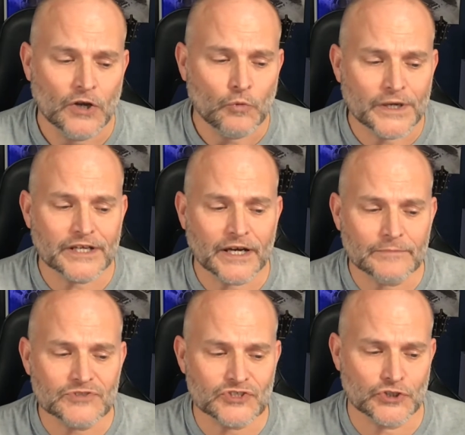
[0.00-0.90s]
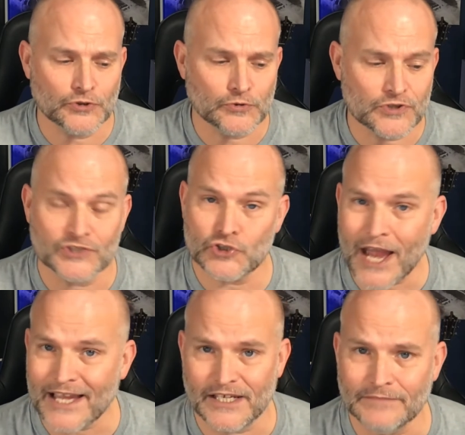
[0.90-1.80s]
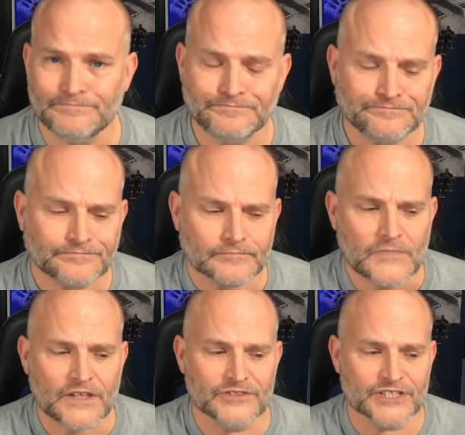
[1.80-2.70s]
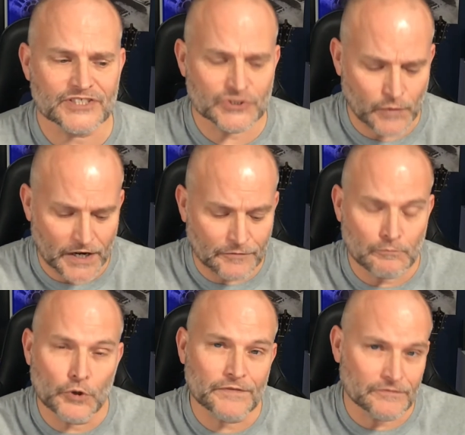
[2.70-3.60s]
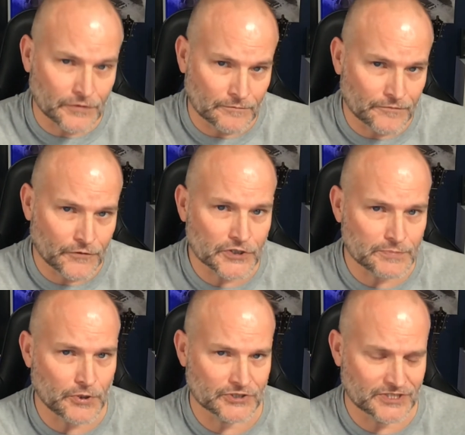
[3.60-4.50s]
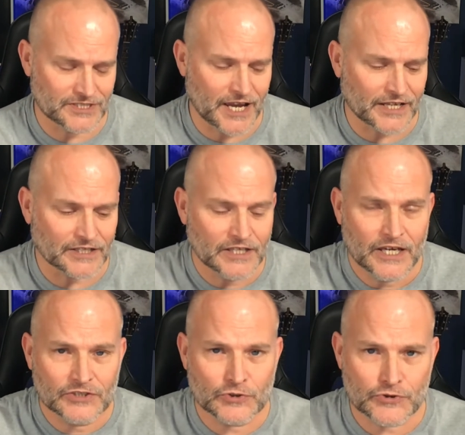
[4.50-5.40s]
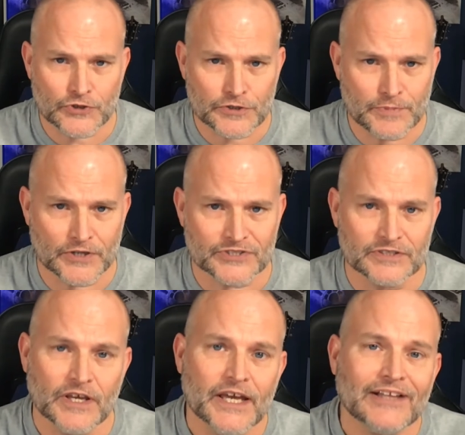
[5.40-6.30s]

When it comes to the tracking, this is where moving from first-person data to third-person.